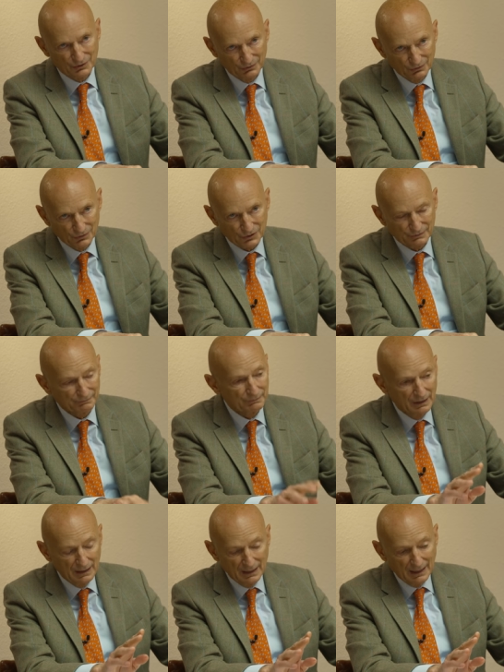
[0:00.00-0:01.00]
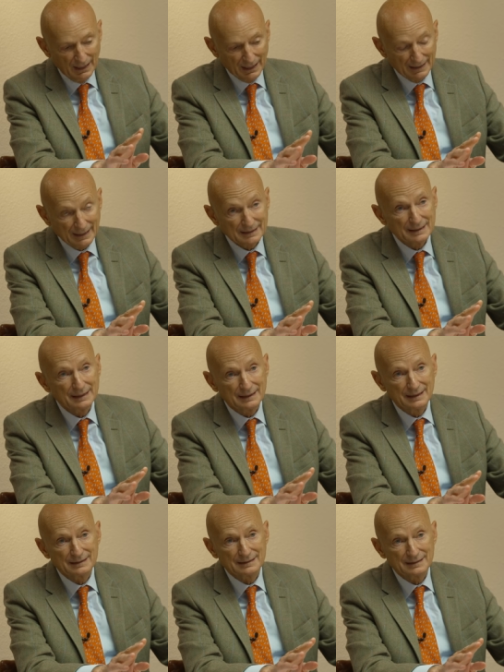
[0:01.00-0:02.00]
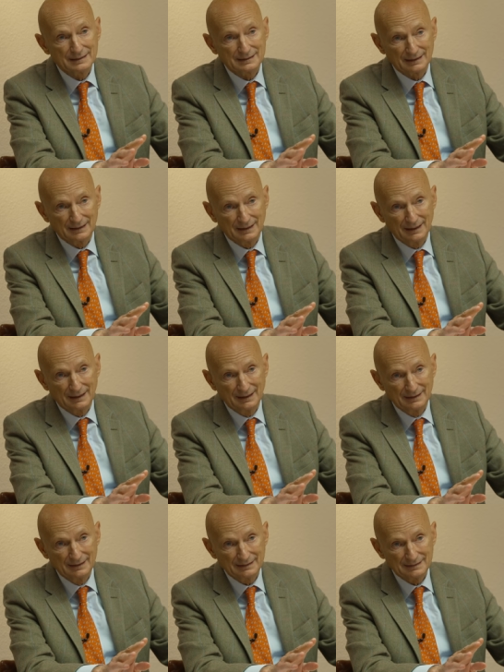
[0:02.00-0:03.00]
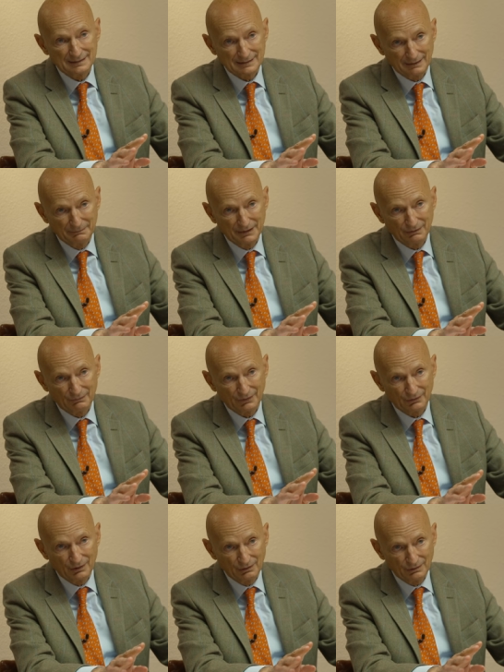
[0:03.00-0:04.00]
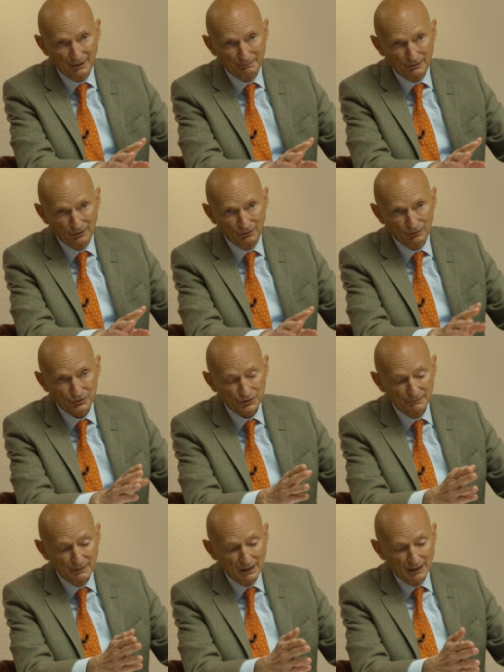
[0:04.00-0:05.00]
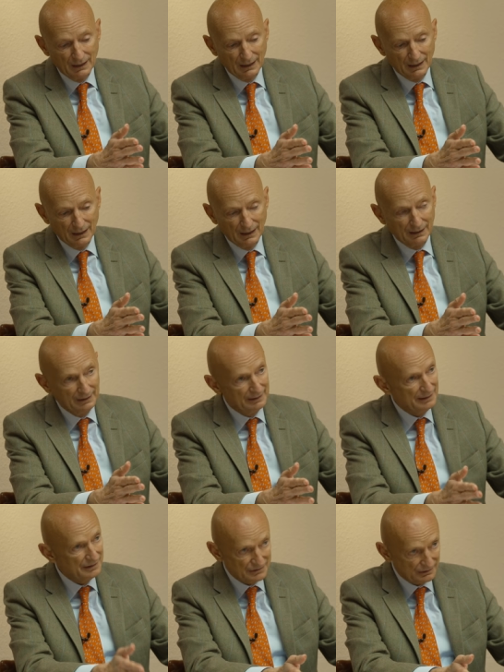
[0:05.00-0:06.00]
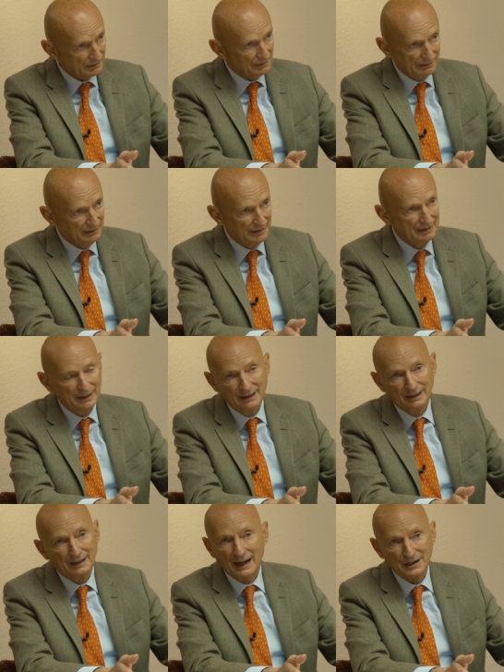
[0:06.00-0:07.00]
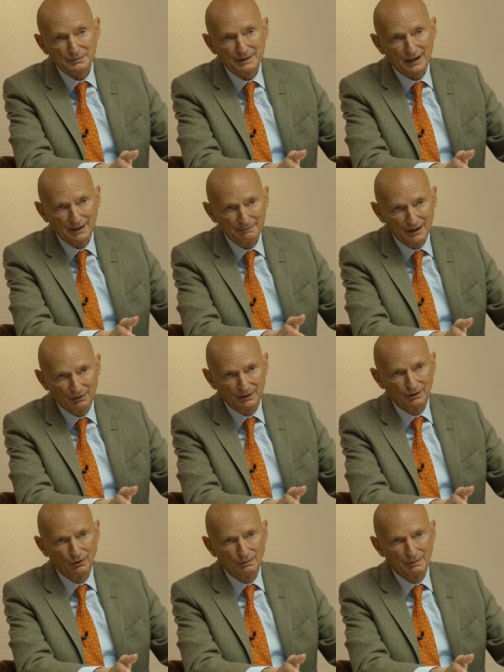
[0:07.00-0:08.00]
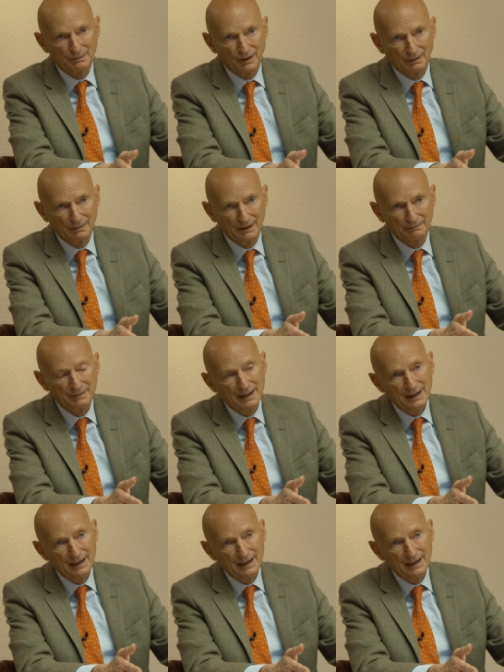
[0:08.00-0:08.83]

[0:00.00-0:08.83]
solution. And I think this is, uh, this is a bit of a wrong approach. Uh, it, is, it, it has become now a global problem.